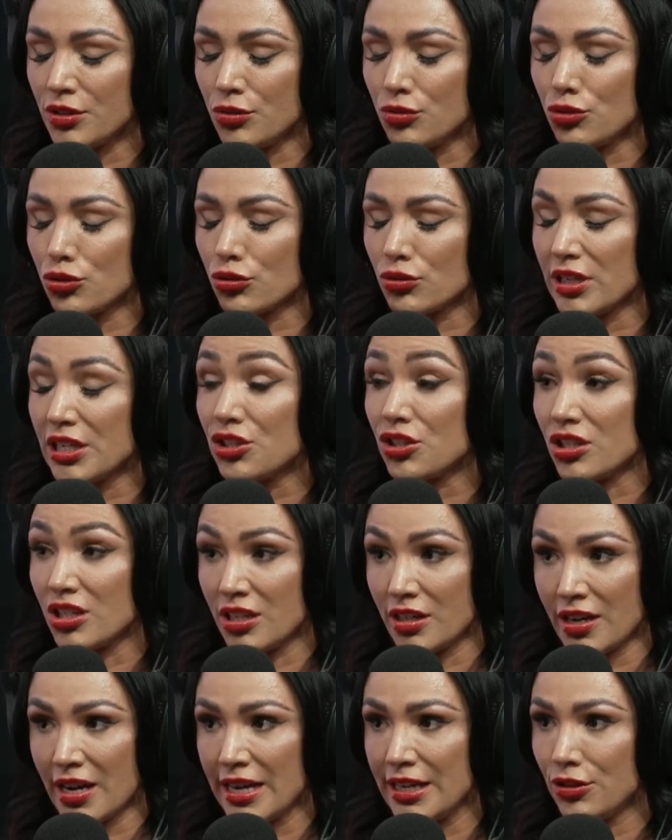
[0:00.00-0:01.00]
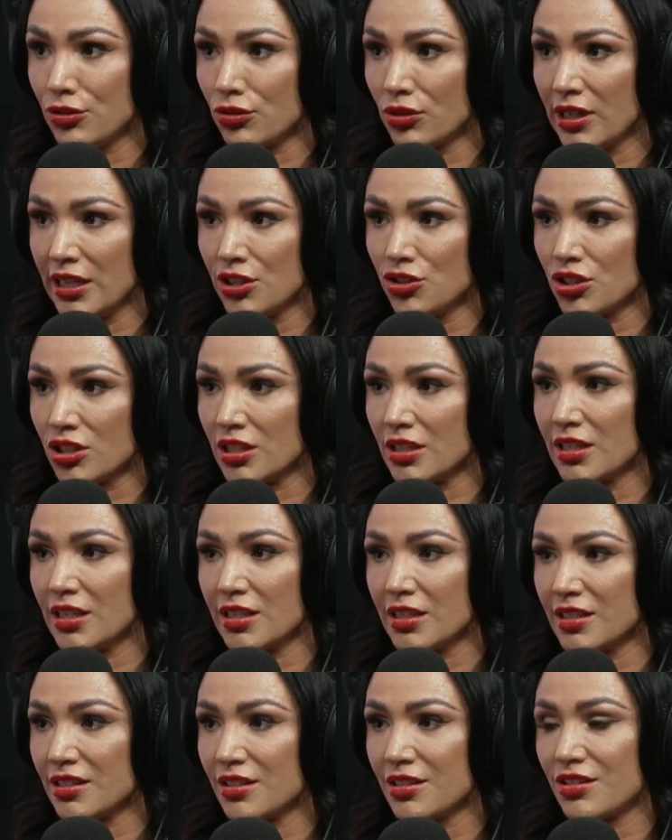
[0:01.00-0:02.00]
nutrition and hydration,
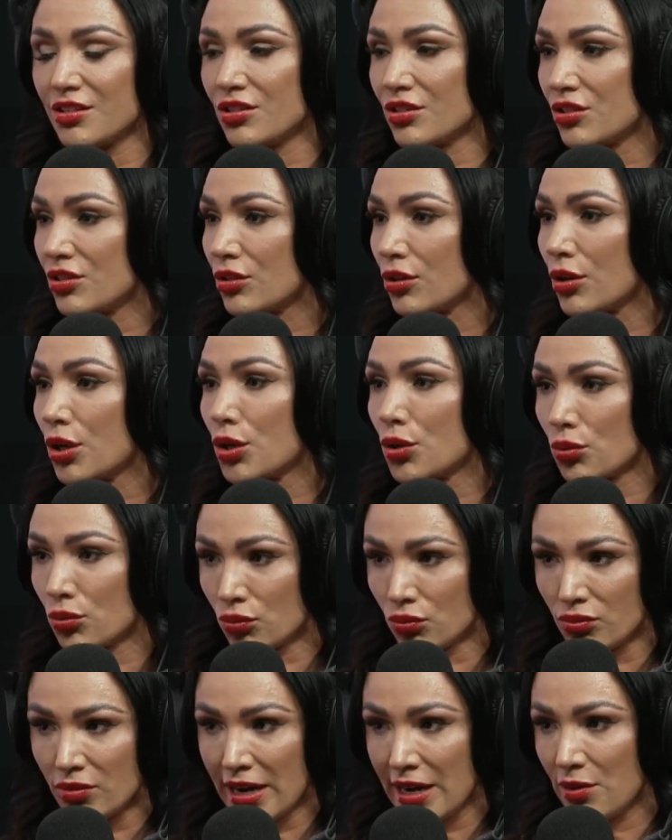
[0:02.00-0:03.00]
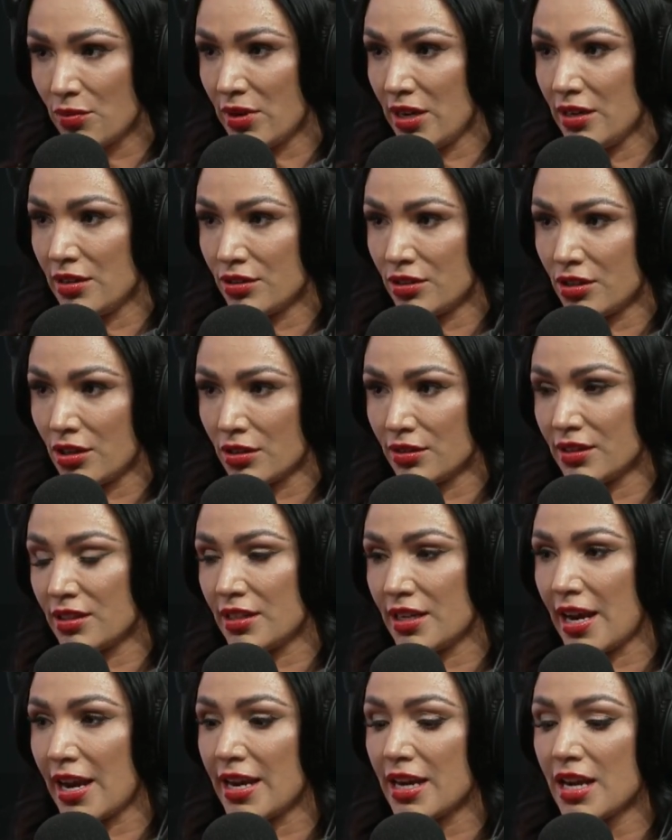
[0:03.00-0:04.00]
and it's just a great way to start the
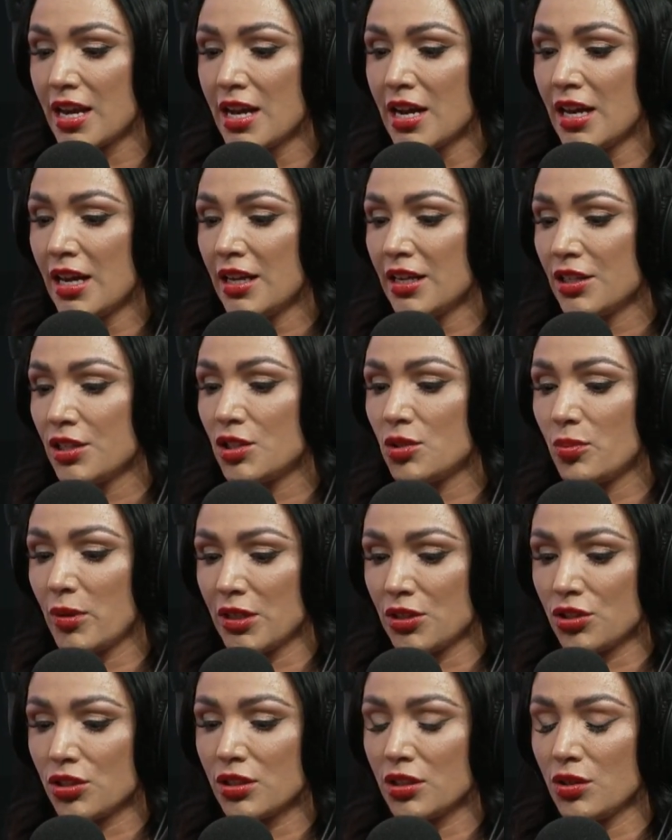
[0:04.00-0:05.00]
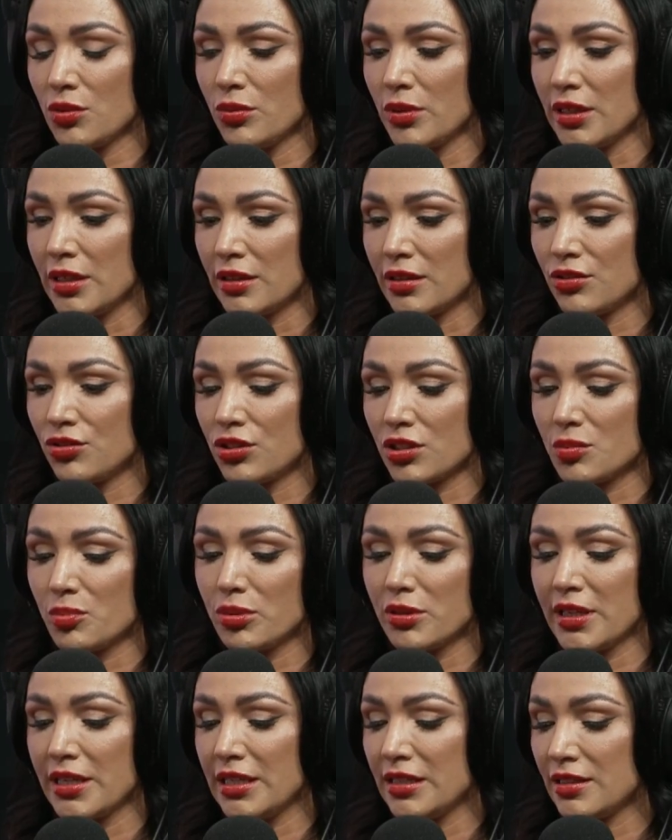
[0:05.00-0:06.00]
day, especially with just
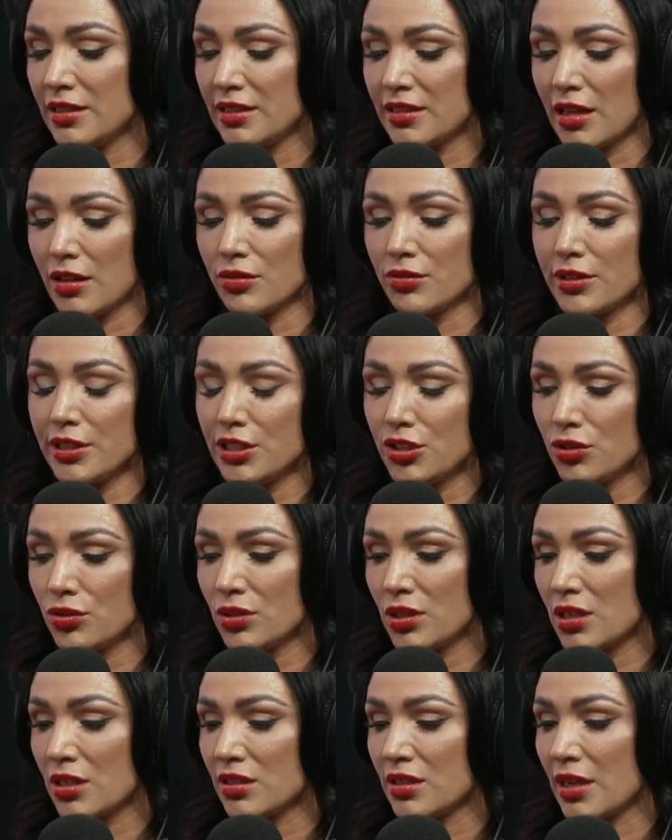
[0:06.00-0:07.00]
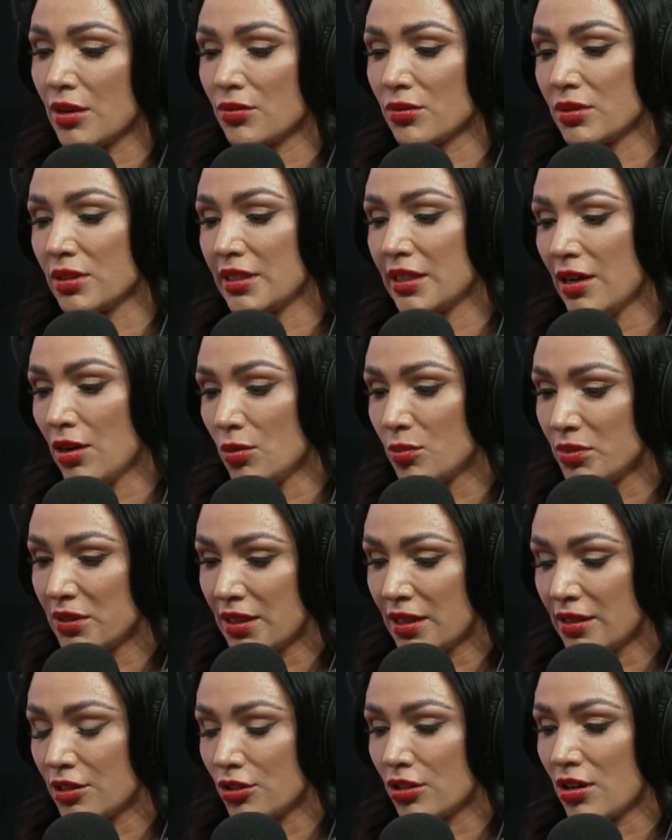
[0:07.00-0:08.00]
plain celery juice, because that really helps
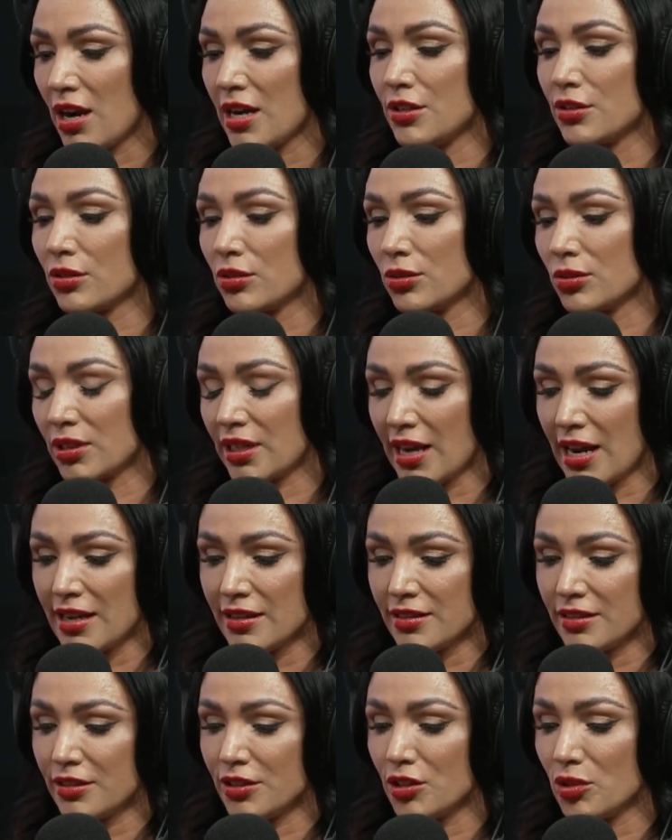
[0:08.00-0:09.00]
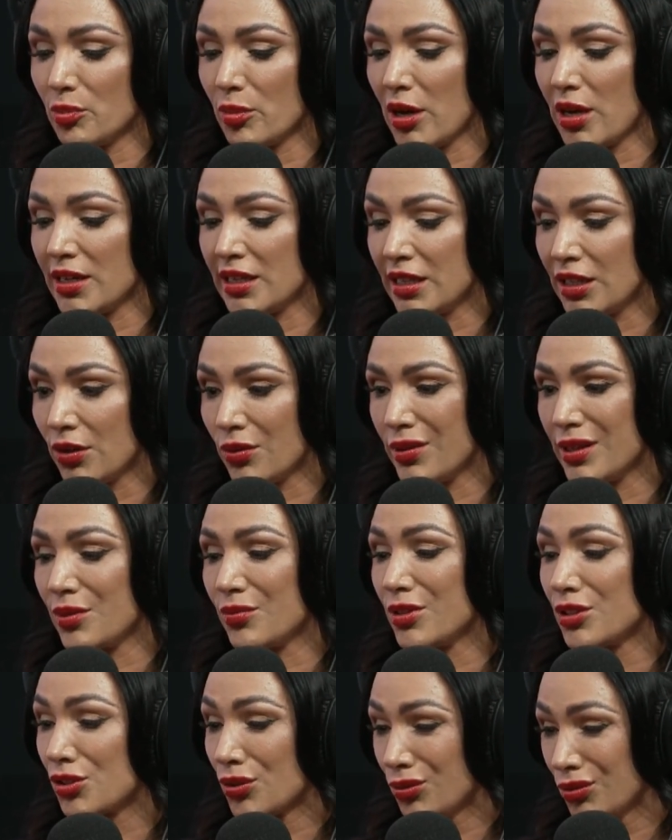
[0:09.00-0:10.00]
get your hydrochloric acid in your body going,
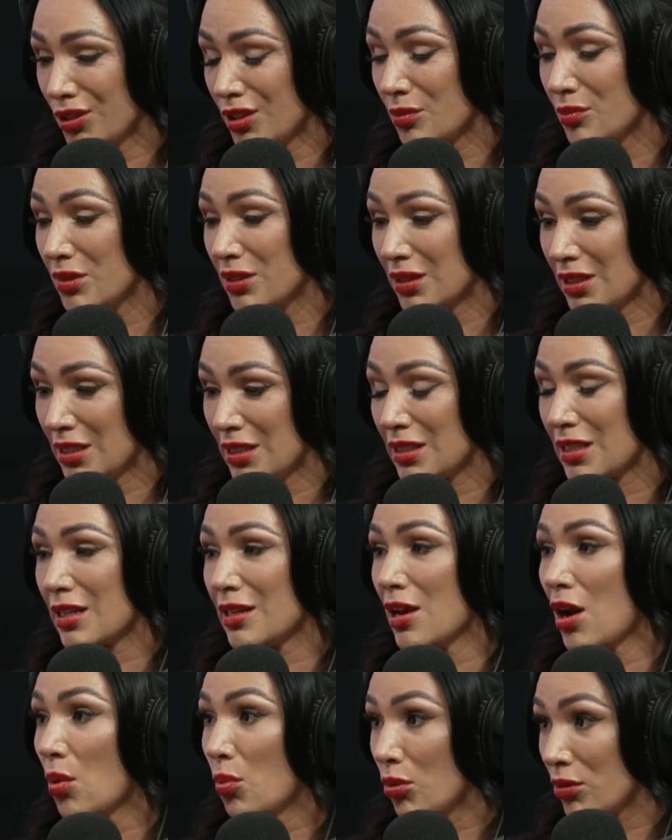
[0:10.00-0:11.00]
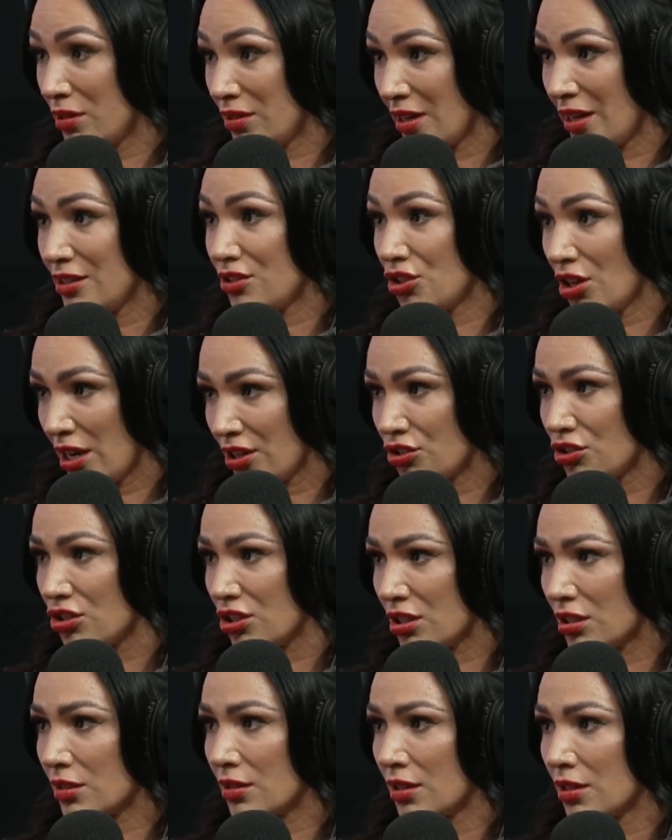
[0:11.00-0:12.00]
which ultimately is going to help with
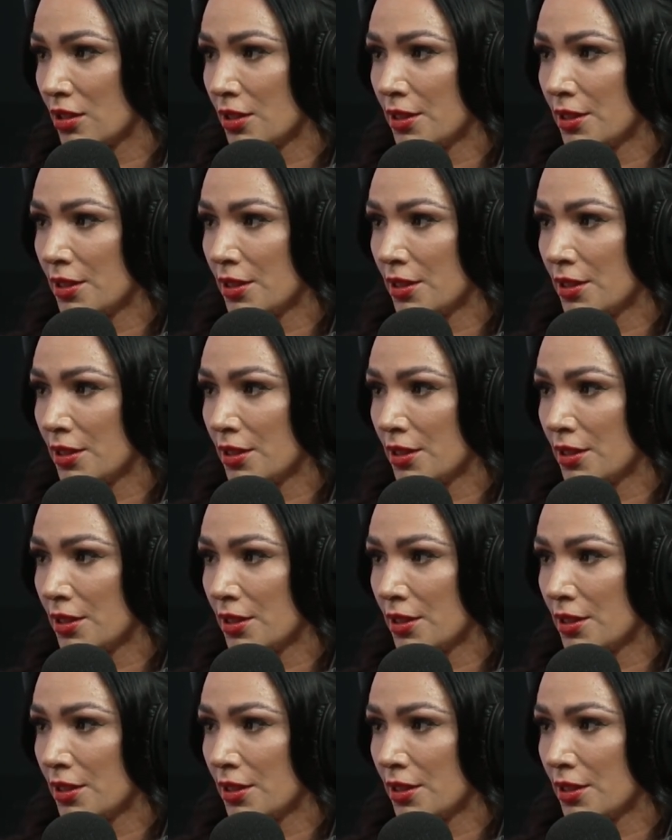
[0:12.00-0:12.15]
digestion.